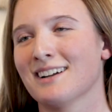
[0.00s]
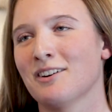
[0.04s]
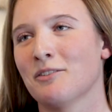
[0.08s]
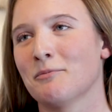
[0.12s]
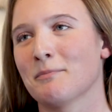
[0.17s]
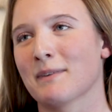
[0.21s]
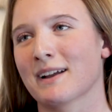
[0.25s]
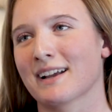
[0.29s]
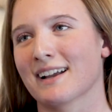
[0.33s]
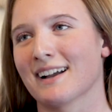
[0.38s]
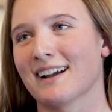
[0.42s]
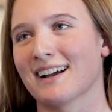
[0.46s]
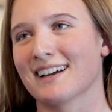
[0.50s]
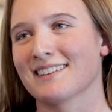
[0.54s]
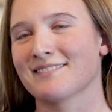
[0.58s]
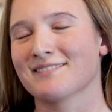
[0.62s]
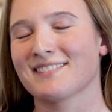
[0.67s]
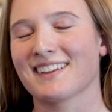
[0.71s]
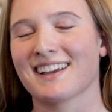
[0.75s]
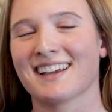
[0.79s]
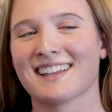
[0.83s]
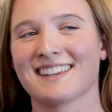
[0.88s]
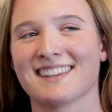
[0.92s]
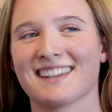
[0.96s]
Oh my god!
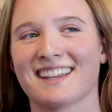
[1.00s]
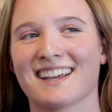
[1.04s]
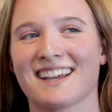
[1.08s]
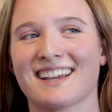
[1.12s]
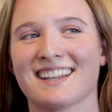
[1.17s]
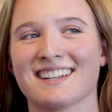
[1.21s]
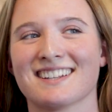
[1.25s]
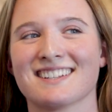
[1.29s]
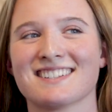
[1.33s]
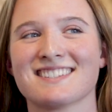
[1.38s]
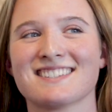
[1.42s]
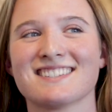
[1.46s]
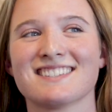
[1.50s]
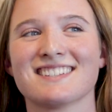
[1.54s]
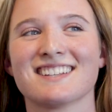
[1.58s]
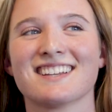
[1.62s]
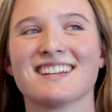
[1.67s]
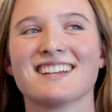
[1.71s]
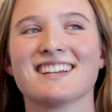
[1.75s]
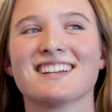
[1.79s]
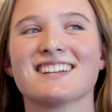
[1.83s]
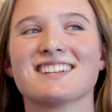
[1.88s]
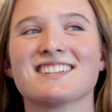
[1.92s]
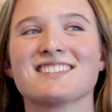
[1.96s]
And then
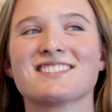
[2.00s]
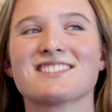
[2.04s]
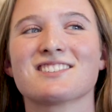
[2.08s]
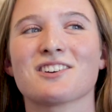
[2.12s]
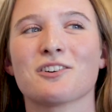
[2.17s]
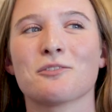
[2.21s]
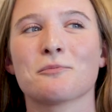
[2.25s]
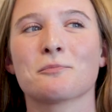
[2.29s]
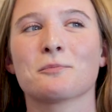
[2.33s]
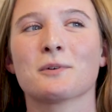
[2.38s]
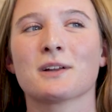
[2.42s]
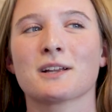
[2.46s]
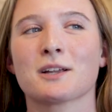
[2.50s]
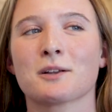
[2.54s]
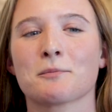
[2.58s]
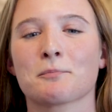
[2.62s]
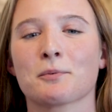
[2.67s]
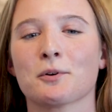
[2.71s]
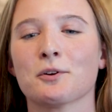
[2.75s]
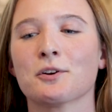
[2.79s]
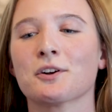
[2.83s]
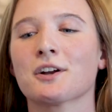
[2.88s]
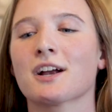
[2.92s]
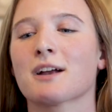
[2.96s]
so like
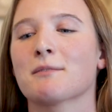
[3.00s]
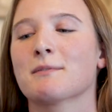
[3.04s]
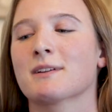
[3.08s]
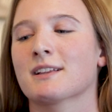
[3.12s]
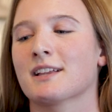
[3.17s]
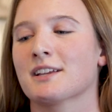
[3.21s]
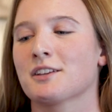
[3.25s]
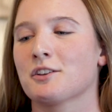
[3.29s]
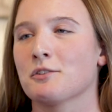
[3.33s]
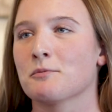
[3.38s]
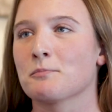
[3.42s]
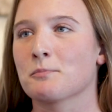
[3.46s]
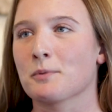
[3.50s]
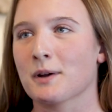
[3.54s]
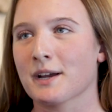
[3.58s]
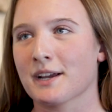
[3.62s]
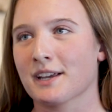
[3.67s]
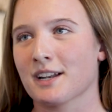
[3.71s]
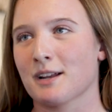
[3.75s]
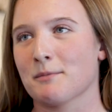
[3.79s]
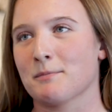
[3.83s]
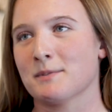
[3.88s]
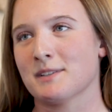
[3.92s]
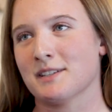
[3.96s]
programming, like you break
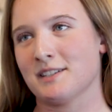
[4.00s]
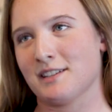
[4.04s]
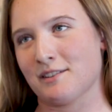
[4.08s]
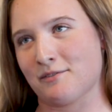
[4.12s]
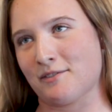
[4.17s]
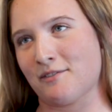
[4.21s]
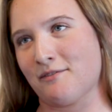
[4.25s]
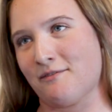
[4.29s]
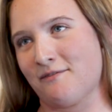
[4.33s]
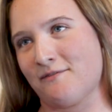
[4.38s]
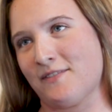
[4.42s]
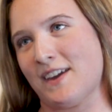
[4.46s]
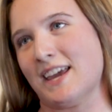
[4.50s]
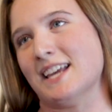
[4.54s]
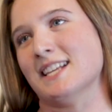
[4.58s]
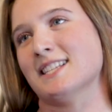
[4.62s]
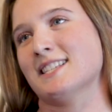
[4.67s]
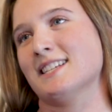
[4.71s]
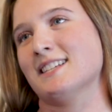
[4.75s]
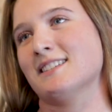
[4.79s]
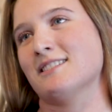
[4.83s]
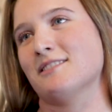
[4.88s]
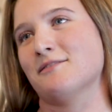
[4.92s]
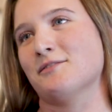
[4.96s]
it up into different
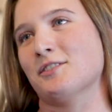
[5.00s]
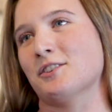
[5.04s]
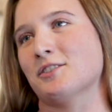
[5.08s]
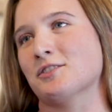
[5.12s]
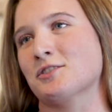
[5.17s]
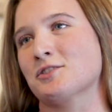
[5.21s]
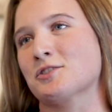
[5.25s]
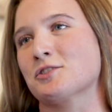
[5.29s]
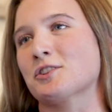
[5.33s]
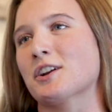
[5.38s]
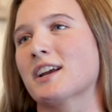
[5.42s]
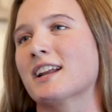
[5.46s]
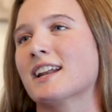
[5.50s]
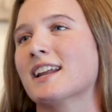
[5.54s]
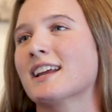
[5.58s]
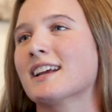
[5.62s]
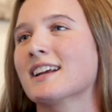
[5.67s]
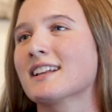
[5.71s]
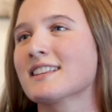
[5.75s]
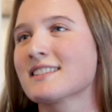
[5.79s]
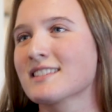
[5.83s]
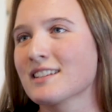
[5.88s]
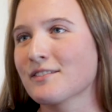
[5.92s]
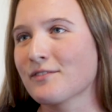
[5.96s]
phases of your training
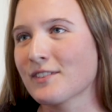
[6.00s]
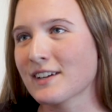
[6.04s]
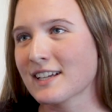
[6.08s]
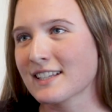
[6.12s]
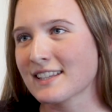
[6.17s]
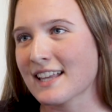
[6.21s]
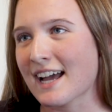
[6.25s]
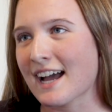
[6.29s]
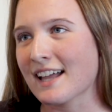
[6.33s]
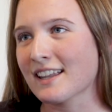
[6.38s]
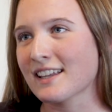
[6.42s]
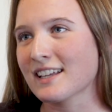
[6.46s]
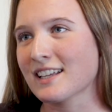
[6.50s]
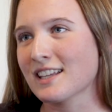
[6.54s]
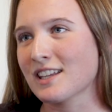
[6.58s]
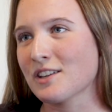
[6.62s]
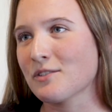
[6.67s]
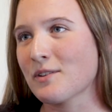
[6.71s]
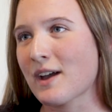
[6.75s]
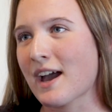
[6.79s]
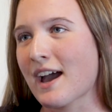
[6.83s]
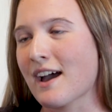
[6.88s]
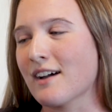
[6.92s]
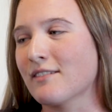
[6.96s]
and stuff like that. Like you
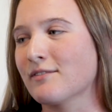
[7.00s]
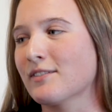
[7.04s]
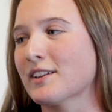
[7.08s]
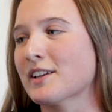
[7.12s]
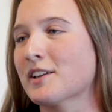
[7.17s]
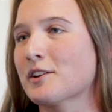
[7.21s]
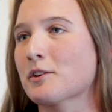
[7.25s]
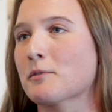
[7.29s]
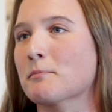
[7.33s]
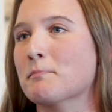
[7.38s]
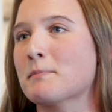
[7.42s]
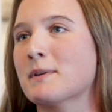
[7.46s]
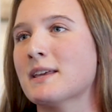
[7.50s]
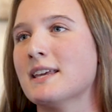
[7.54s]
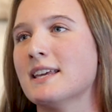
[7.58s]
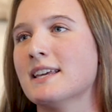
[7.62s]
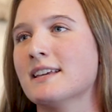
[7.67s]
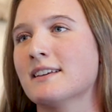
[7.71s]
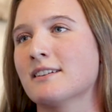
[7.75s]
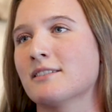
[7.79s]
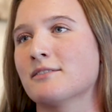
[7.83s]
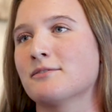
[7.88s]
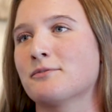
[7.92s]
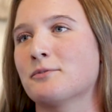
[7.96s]
have like your
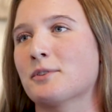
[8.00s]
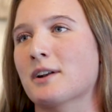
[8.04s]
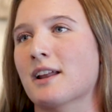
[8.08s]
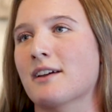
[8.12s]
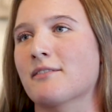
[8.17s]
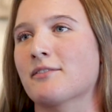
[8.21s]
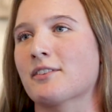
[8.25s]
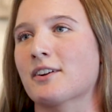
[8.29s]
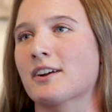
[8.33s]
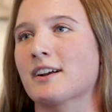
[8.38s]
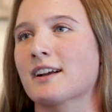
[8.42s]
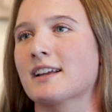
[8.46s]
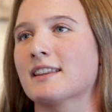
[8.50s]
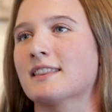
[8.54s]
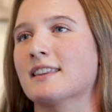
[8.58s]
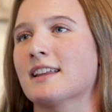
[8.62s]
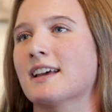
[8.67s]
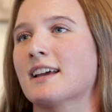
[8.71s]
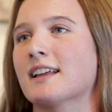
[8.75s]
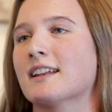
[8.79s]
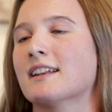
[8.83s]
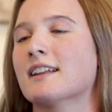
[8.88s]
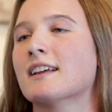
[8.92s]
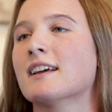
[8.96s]
peak of whatever, and
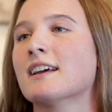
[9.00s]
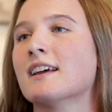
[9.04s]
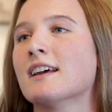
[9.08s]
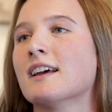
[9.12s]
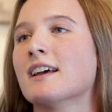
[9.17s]
then